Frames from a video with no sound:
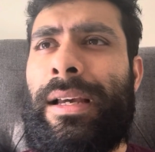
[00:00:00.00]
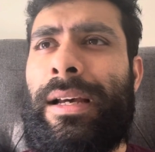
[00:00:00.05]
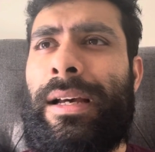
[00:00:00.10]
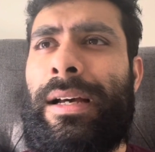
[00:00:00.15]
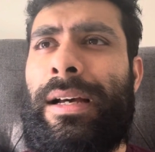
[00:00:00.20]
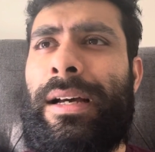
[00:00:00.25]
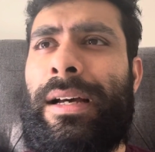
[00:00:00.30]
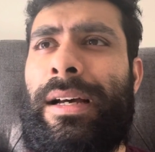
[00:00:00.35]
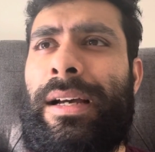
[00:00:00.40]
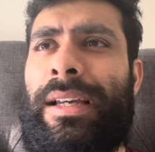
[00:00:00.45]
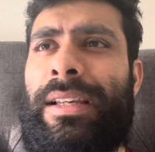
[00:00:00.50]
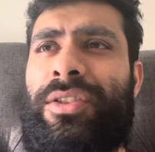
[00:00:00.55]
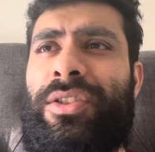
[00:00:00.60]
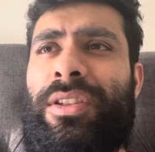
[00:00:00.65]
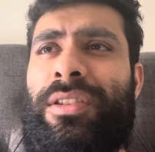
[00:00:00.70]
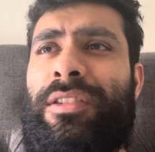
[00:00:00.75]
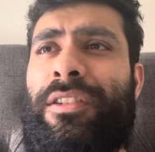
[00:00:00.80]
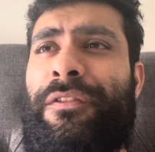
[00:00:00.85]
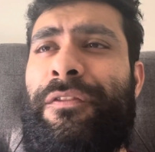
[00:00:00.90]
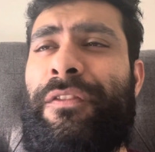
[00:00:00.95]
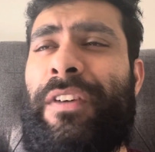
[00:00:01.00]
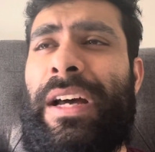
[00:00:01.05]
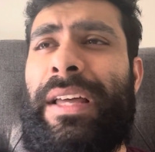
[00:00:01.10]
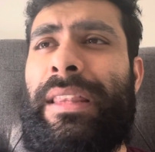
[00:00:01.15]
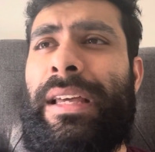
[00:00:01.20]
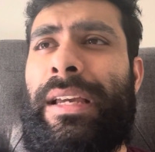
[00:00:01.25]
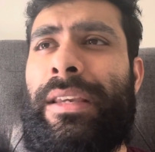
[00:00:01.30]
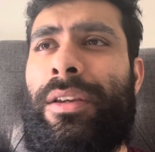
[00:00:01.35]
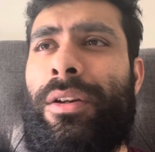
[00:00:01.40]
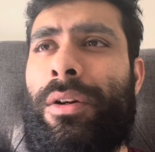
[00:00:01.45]
Uh, it's just the fact
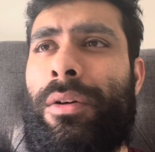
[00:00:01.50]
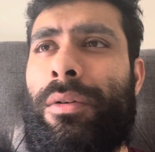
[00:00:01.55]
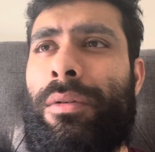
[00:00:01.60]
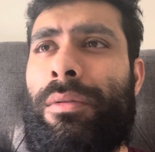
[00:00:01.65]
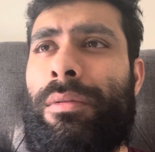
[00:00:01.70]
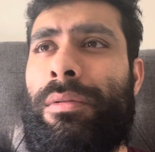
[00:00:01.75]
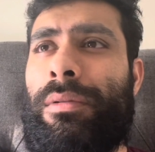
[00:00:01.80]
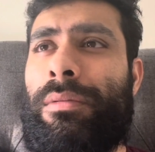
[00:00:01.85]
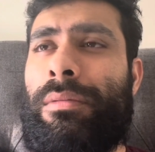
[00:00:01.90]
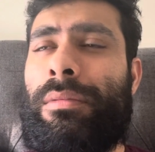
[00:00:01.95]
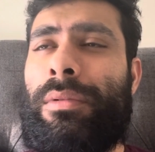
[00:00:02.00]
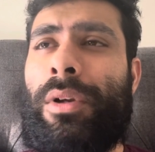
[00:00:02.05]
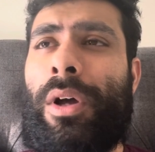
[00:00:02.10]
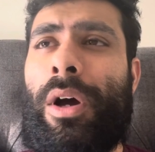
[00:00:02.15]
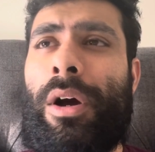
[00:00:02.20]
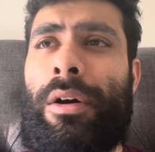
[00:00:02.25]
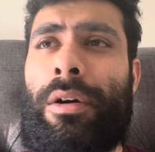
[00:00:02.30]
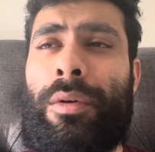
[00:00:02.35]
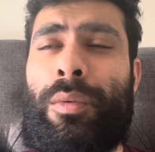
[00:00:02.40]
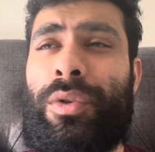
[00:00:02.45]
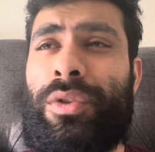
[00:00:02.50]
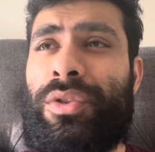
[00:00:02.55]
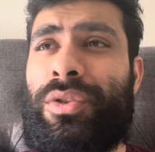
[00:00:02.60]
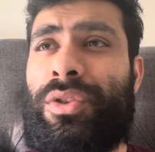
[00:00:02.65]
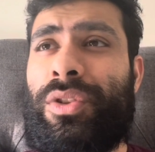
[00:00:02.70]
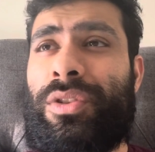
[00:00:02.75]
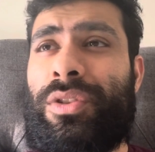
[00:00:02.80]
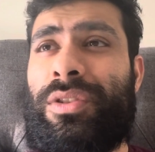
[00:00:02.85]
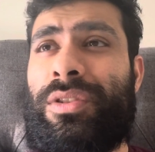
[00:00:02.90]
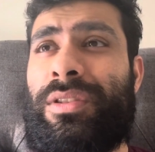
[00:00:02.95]
that, you know, Lara was
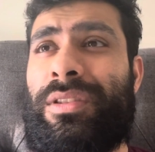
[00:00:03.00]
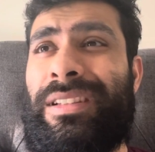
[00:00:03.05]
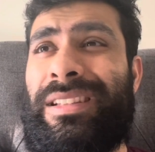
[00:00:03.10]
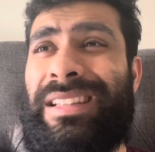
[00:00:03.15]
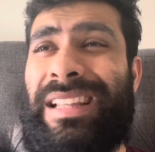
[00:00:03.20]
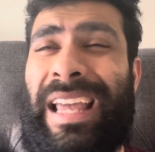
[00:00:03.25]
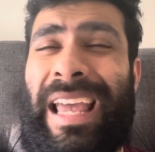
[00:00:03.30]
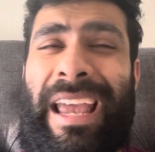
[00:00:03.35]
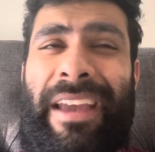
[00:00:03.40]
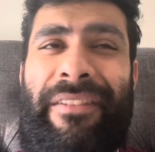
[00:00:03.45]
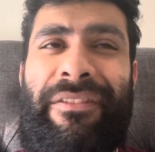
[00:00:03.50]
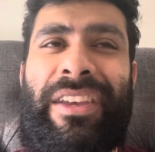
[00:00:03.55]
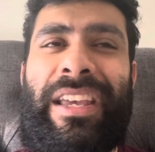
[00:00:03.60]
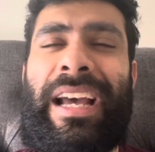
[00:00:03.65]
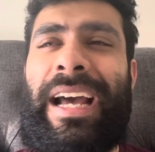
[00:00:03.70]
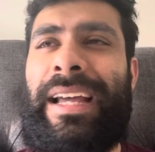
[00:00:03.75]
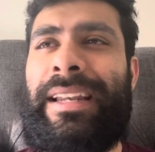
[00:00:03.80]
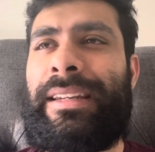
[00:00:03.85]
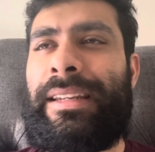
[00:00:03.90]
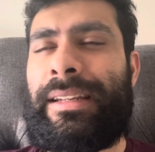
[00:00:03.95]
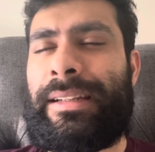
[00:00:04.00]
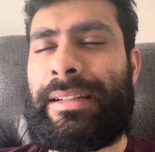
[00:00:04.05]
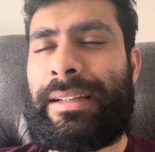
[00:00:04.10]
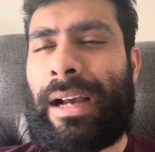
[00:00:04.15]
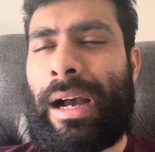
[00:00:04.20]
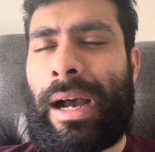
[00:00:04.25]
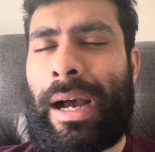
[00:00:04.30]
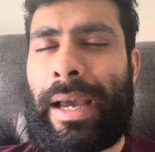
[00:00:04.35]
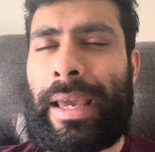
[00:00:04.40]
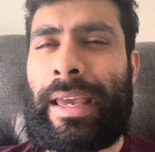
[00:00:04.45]
just the heavier handed
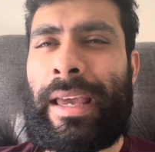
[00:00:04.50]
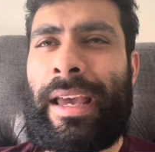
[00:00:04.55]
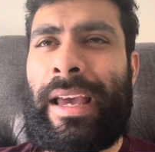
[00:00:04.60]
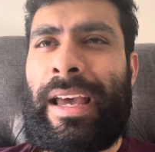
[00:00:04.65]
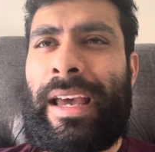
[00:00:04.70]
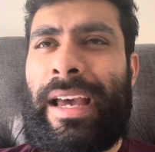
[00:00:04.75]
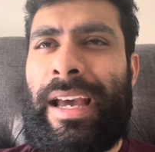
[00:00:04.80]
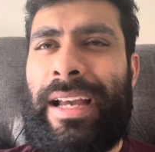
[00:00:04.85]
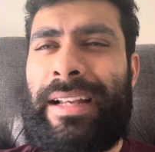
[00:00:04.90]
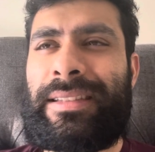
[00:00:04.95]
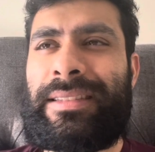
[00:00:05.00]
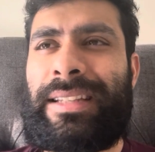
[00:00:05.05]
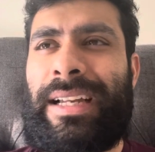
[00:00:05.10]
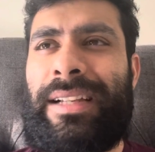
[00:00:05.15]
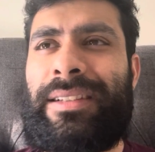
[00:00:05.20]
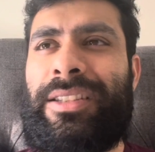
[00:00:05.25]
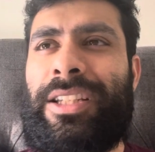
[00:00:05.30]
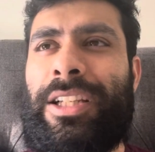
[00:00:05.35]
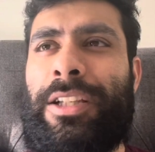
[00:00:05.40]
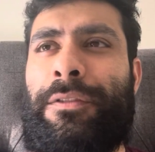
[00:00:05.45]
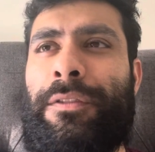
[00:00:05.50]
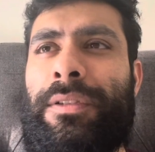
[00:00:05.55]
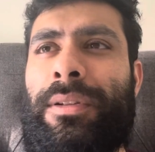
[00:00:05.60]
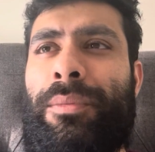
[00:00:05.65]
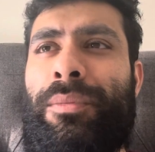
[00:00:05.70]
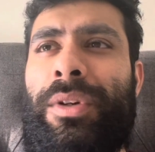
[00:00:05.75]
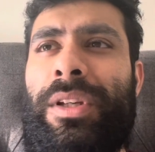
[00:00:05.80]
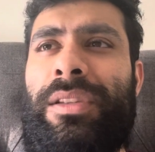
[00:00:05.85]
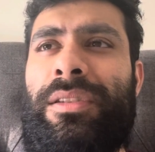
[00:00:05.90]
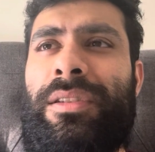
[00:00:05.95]
guy and Sanchez for
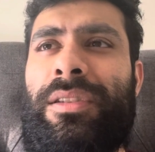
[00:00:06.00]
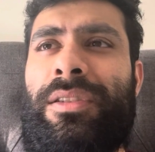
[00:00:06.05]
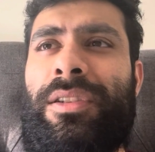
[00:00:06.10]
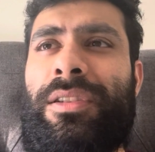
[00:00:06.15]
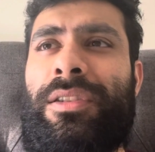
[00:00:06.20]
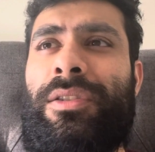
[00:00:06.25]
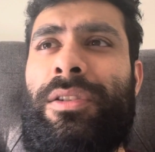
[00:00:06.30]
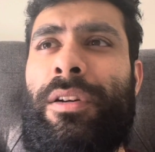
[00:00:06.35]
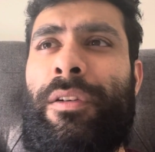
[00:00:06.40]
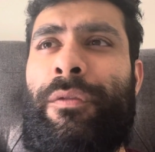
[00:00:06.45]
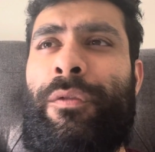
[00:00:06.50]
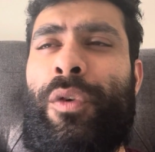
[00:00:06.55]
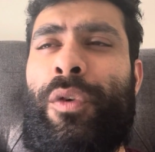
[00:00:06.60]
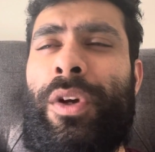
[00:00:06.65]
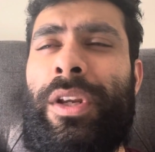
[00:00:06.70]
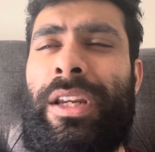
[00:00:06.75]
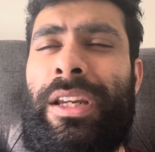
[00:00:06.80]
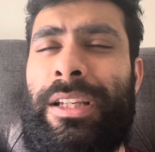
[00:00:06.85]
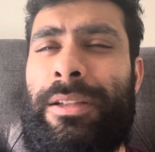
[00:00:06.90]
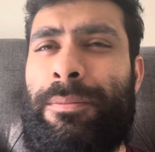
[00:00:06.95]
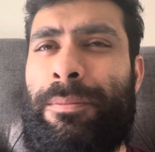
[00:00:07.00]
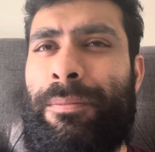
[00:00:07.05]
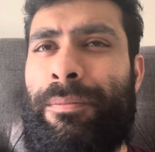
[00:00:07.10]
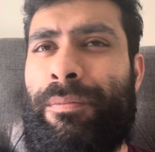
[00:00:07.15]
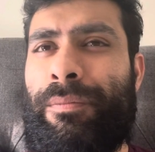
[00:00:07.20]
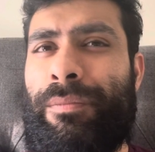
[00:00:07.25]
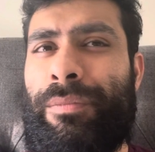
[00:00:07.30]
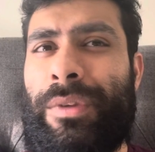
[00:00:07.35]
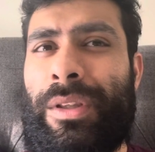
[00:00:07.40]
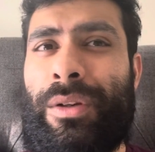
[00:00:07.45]
some reason just avoided his
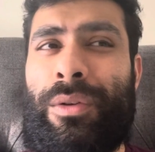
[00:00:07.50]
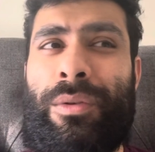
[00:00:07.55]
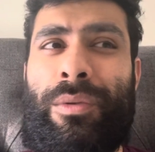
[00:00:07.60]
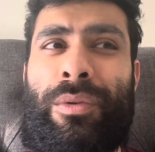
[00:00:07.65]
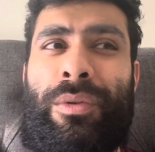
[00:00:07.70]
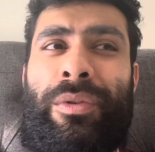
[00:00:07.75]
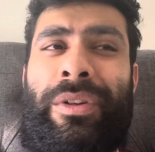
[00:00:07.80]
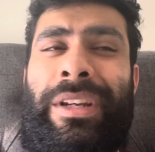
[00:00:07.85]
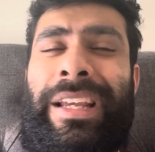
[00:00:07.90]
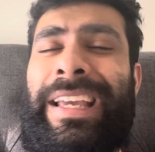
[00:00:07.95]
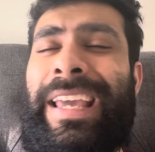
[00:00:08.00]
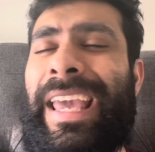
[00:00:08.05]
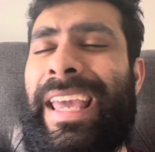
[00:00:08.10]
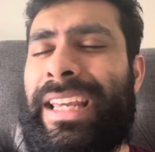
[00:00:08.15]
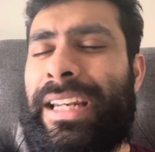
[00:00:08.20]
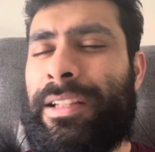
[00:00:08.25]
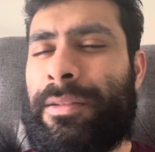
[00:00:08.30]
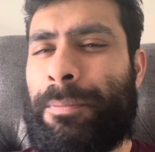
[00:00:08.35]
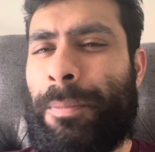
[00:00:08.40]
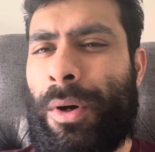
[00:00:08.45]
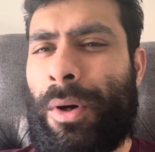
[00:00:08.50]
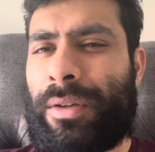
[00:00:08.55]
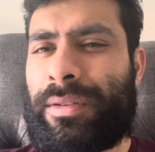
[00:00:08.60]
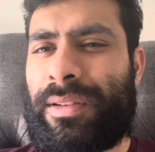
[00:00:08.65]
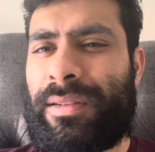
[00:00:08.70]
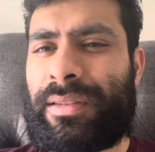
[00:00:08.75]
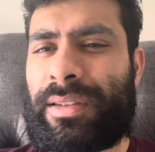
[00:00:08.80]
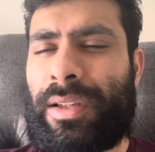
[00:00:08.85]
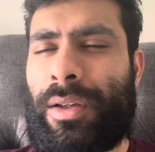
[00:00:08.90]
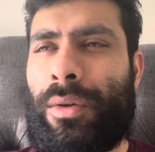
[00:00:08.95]
or, or negated his
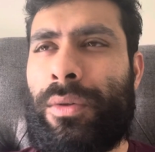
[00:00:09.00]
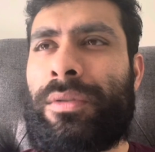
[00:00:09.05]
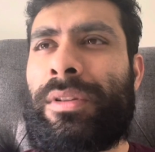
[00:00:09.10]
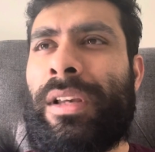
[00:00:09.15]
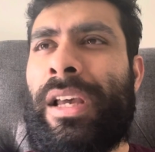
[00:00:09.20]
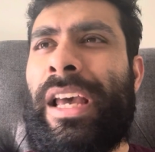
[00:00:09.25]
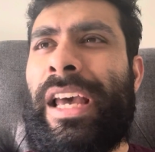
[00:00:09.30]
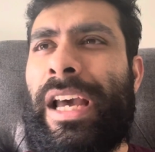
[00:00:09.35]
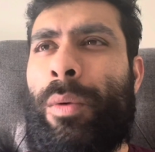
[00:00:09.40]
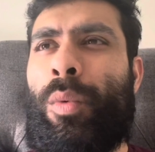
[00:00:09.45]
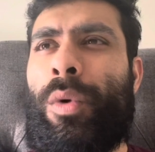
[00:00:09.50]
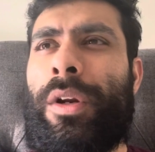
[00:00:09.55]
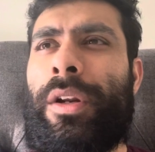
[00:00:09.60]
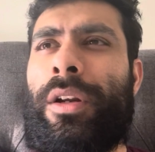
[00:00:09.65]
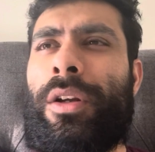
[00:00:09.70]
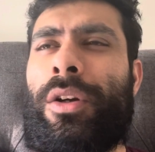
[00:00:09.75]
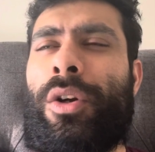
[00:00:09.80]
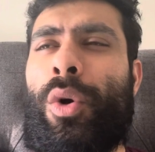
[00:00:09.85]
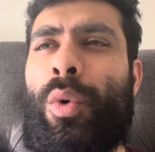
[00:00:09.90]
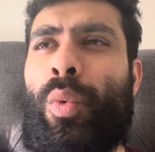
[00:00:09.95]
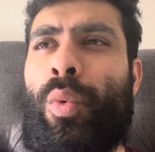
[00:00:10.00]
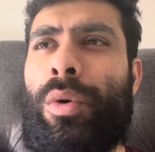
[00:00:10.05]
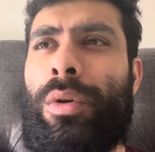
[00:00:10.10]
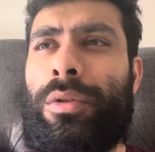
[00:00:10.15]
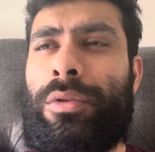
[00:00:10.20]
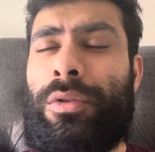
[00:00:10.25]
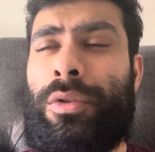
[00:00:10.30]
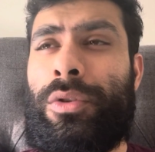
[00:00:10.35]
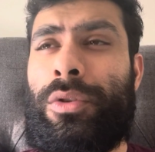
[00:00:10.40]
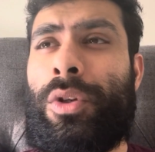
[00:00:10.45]
boxing skills and wanted to
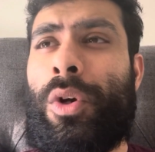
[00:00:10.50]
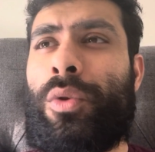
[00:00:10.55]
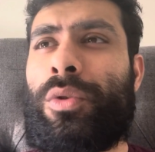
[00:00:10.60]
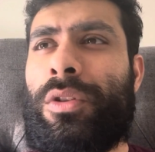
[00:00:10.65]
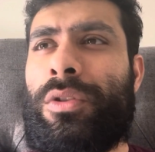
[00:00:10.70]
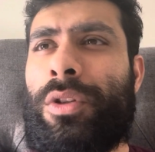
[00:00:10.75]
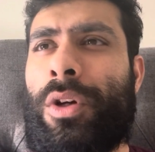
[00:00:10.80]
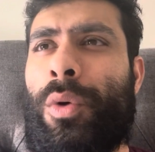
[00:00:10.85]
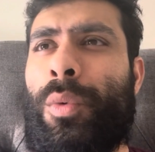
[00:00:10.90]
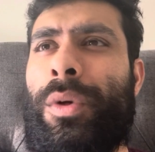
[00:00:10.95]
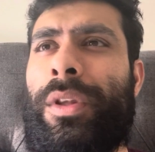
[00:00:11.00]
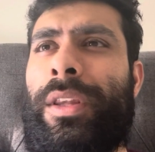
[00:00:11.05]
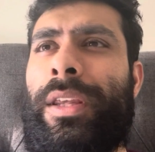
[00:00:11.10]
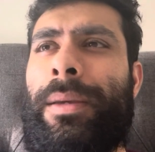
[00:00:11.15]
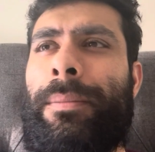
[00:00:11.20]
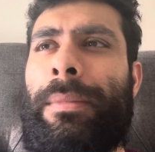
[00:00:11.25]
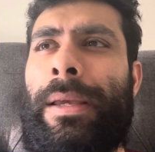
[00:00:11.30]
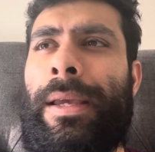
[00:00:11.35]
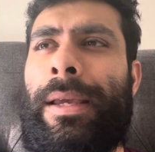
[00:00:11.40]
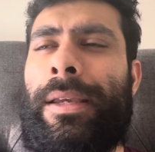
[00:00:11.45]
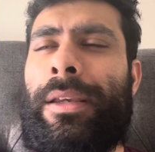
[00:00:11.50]
go to toe to toe with him.